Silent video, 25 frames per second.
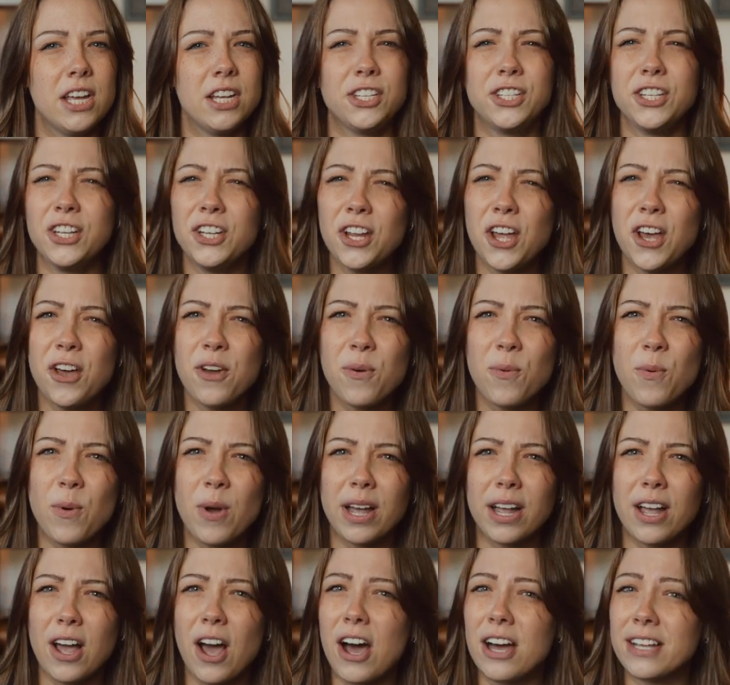Do you know
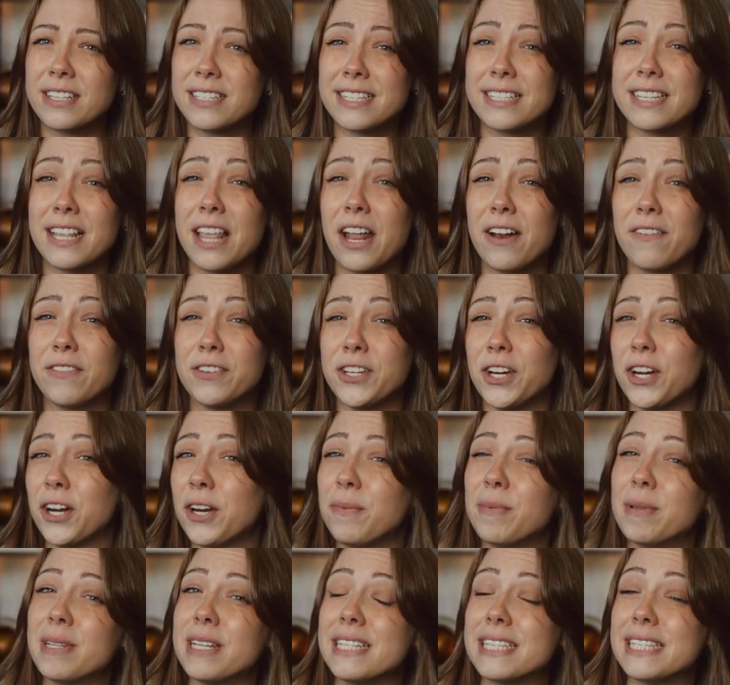what causes a lot of
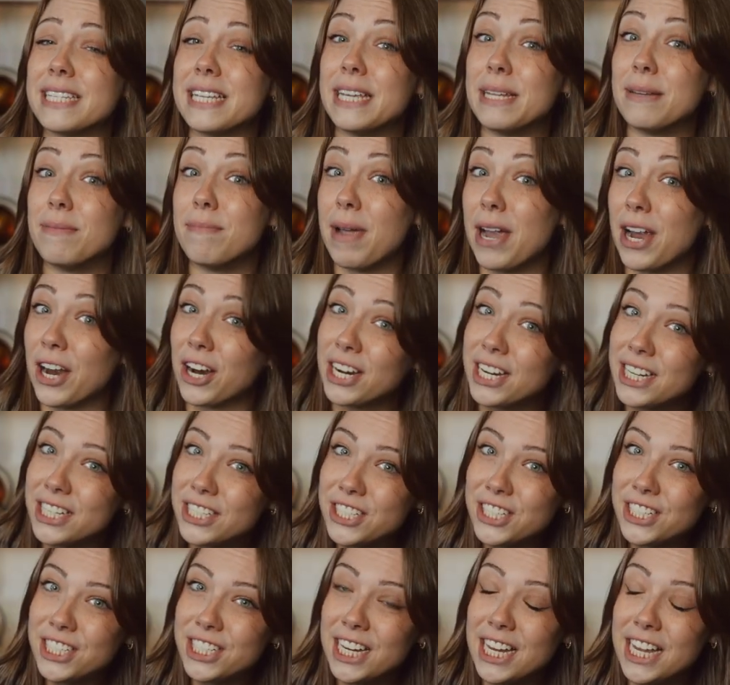turbulence in
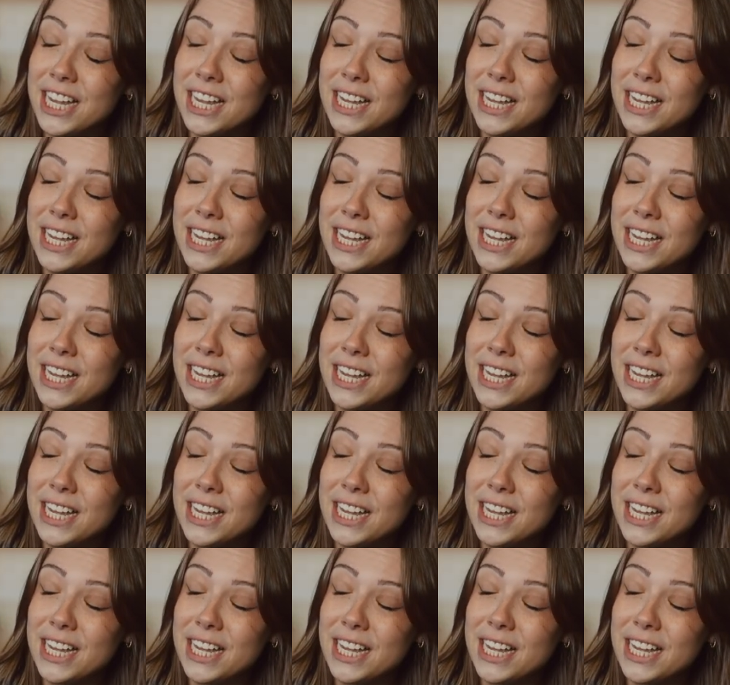marriage?